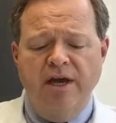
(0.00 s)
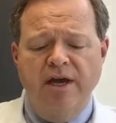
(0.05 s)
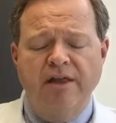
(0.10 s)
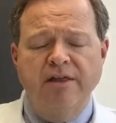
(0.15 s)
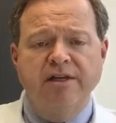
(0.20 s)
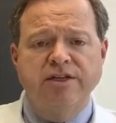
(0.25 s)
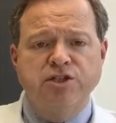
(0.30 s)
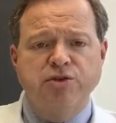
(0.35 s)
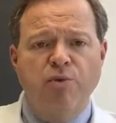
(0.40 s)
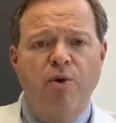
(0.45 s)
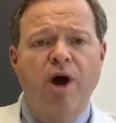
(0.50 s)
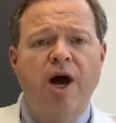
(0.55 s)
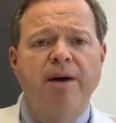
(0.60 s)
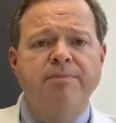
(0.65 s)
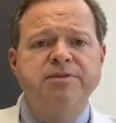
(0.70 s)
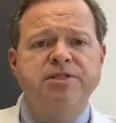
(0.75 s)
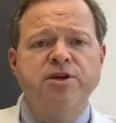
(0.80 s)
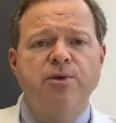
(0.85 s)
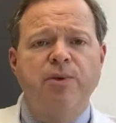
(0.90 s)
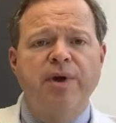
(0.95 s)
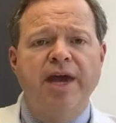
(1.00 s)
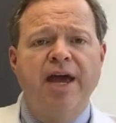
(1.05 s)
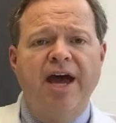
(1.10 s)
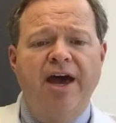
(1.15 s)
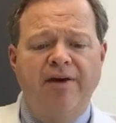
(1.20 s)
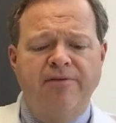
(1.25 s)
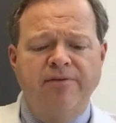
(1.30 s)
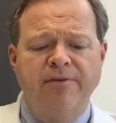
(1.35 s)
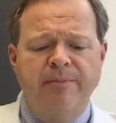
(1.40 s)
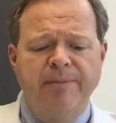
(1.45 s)
the swabs that we
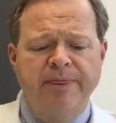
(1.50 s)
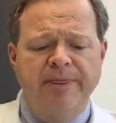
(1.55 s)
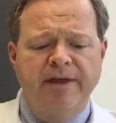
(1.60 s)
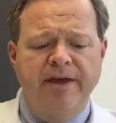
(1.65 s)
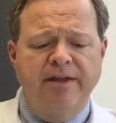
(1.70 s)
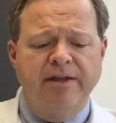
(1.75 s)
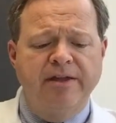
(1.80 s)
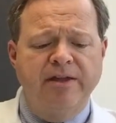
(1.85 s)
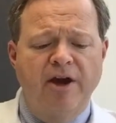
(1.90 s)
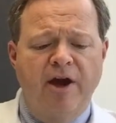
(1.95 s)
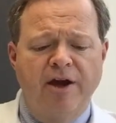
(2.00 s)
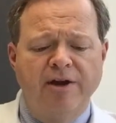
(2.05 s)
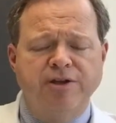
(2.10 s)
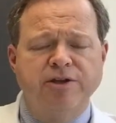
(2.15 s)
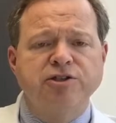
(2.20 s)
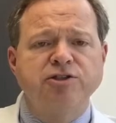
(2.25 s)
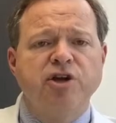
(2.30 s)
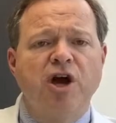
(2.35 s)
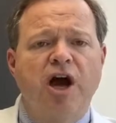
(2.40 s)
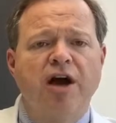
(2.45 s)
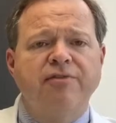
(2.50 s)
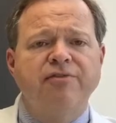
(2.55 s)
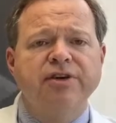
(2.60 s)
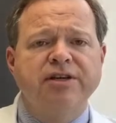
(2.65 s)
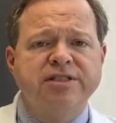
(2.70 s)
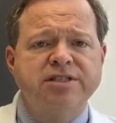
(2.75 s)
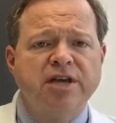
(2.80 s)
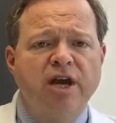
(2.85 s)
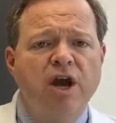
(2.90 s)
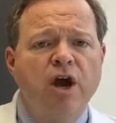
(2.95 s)
have in the doctor's
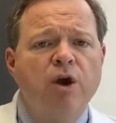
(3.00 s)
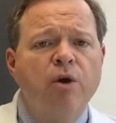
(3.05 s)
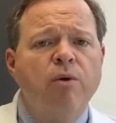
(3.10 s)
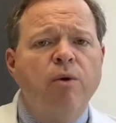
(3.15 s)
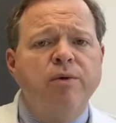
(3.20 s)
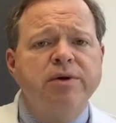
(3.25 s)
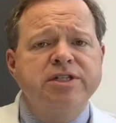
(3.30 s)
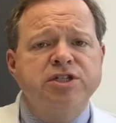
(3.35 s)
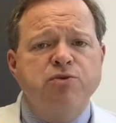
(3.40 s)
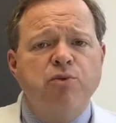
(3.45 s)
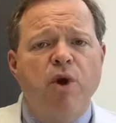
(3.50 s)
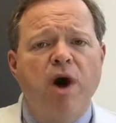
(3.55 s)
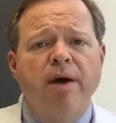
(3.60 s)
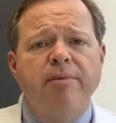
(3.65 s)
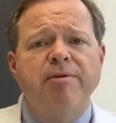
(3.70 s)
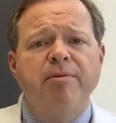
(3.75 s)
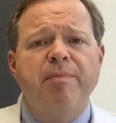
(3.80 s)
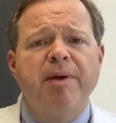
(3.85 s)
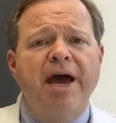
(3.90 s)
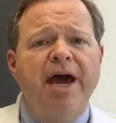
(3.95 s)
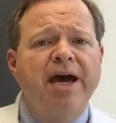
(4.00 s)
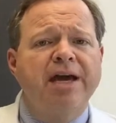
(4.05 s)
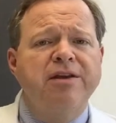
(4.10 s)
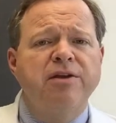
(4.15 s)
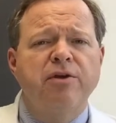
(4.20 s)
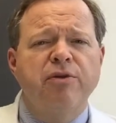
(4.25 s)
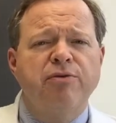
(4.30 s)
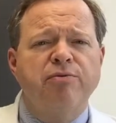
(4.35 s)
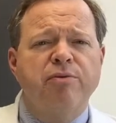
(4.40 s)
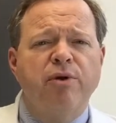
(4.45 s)
office, where we swab the back of
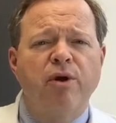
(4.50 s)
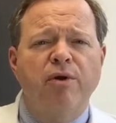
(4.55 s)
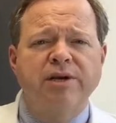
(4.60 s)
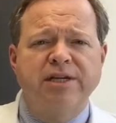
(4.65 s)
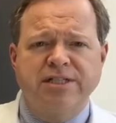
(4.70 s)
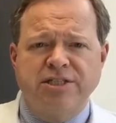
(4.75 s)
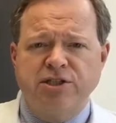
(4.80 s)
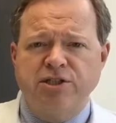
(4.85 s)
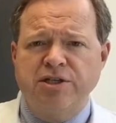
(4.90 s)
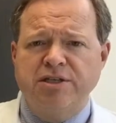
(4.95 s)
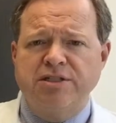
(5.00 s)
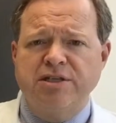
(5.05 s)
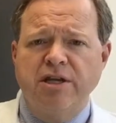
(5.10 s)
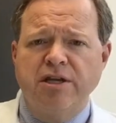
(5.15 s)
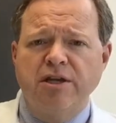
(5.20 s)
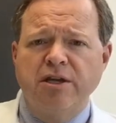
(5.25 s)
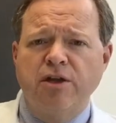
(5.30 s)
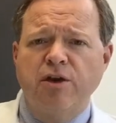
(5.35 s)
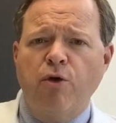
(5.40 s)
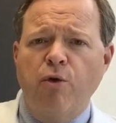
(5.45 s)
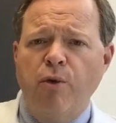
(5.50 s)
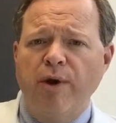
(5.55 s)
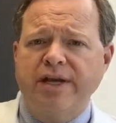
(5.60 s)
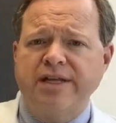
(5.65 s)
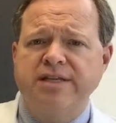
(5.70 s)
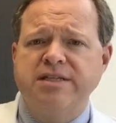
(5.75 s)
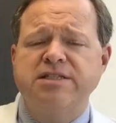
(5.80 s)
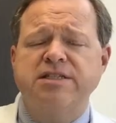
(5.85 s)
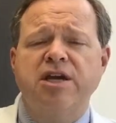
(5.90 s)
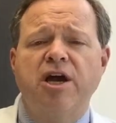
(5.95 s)
the throat. It's just a little quick
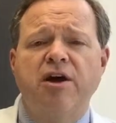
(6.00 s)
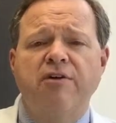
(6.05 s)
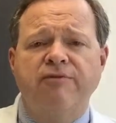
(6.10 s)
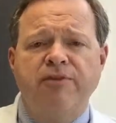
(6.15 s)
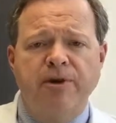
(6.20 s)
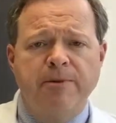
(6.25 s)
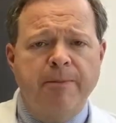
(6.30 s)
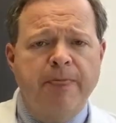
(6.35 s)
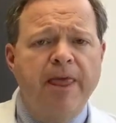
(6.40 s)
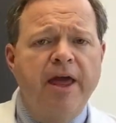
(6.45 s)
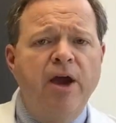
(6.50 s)
discomfort.